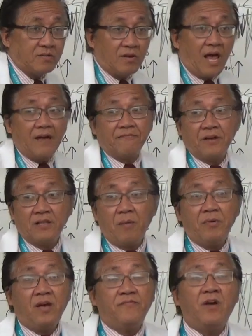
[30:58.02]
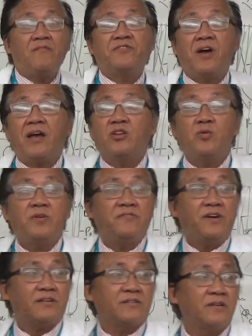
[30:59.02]
to life, right? How many of you have tried doing
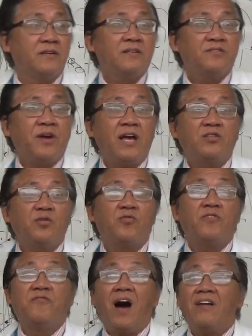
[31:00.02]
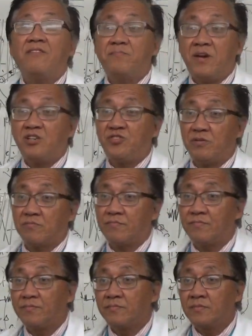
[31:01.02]
this? Trying to revive a patient?
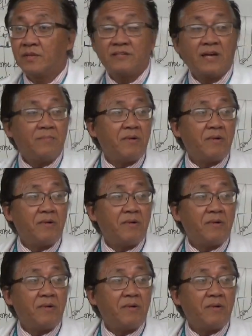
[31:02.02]
Has